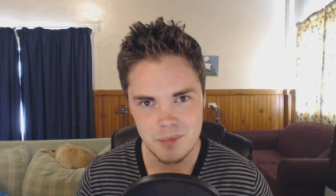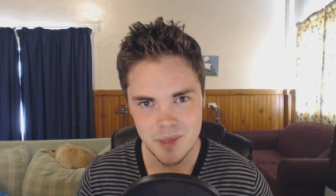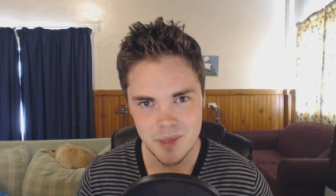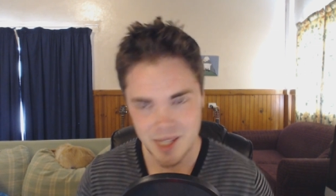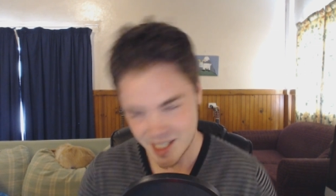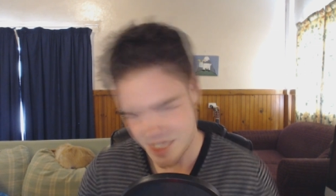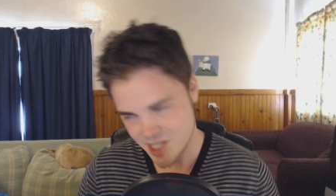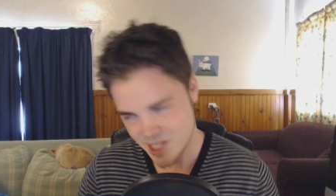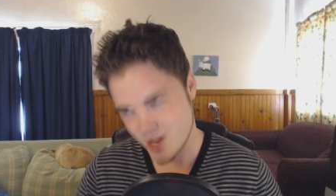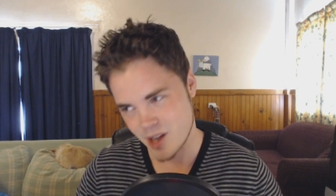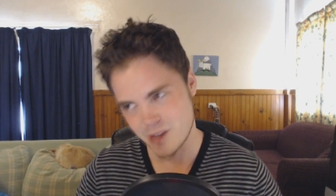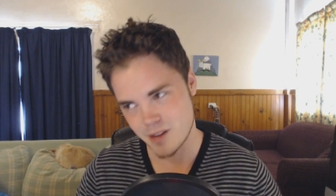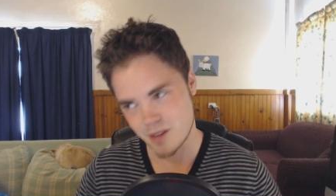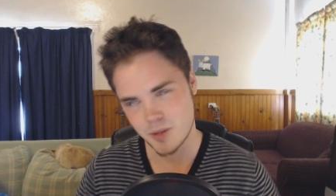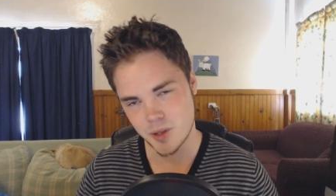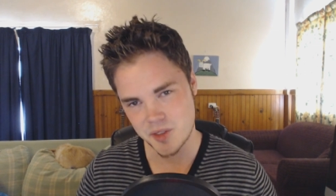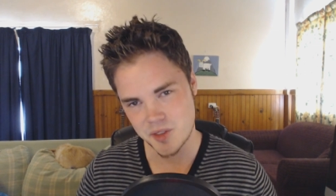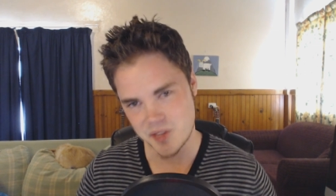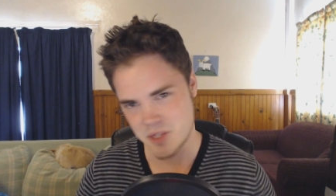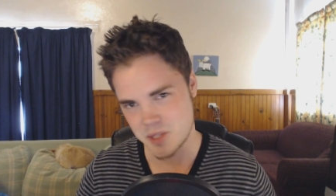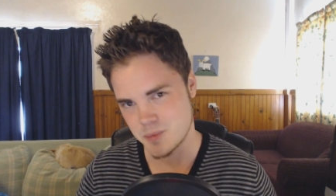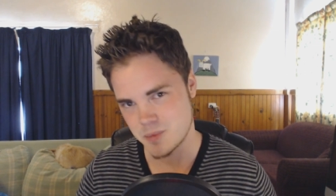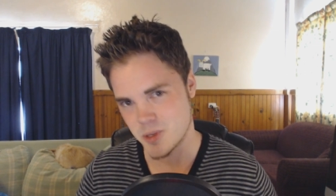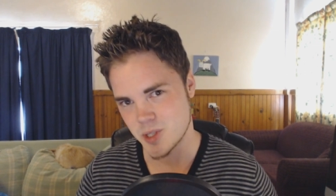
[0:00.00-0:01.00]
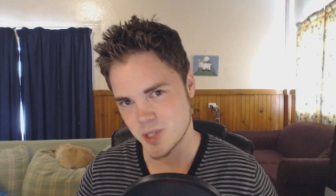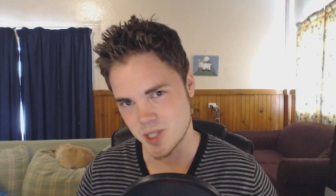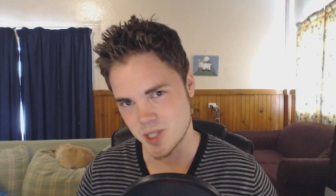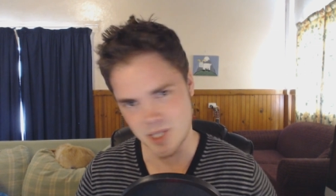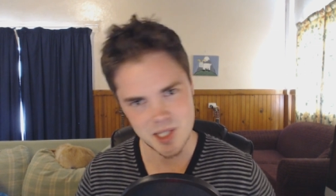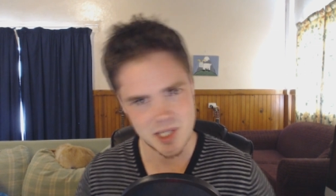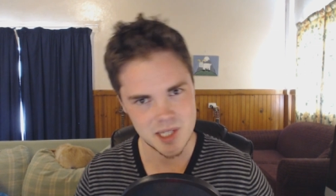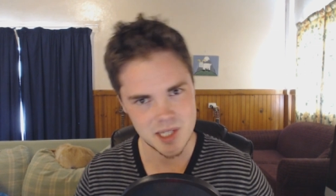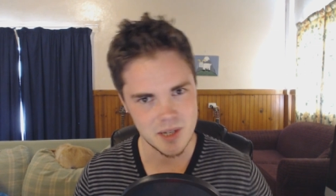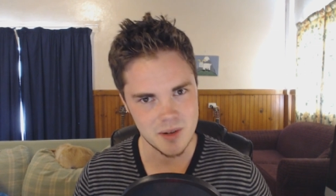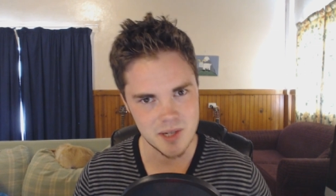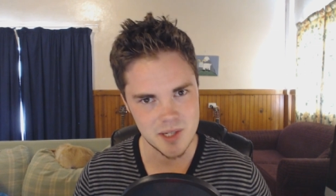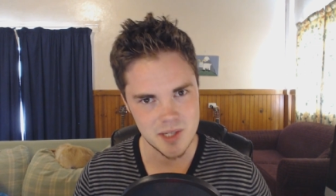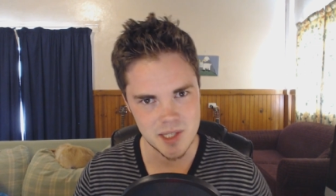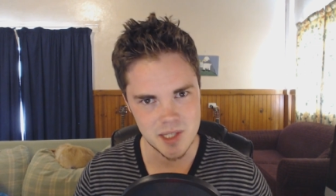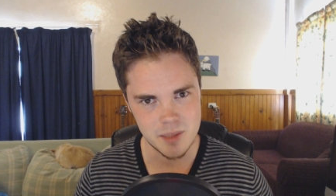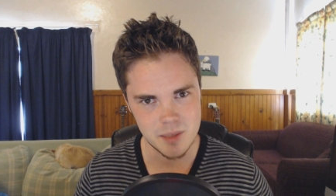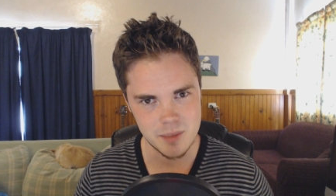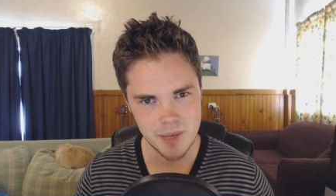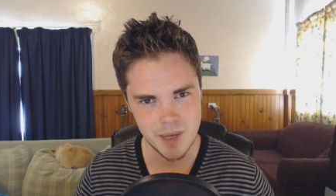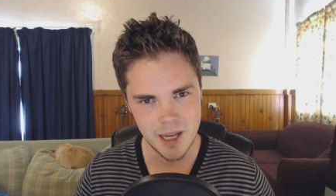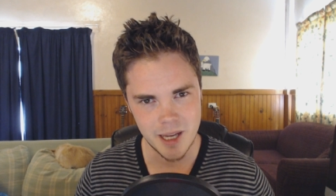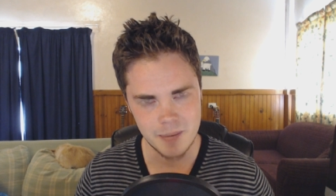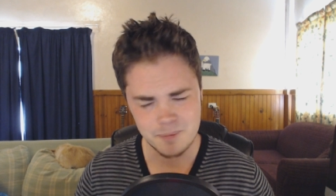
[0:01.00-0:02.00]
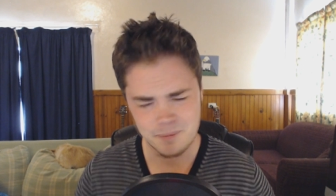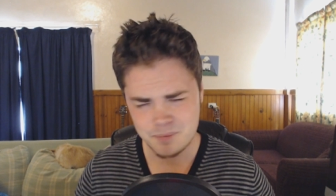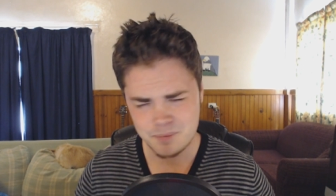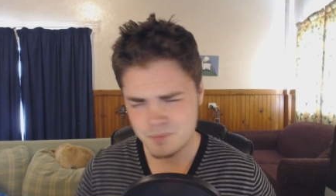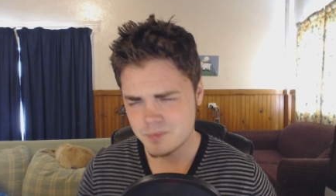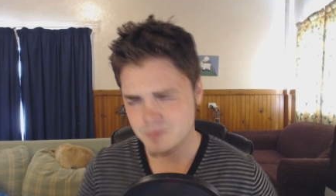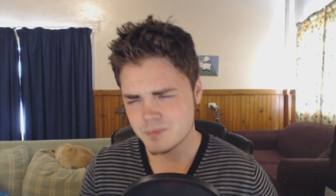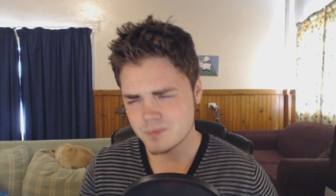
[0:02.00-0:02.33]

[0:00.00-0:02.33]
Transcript: but that's kind of what this musing series is about.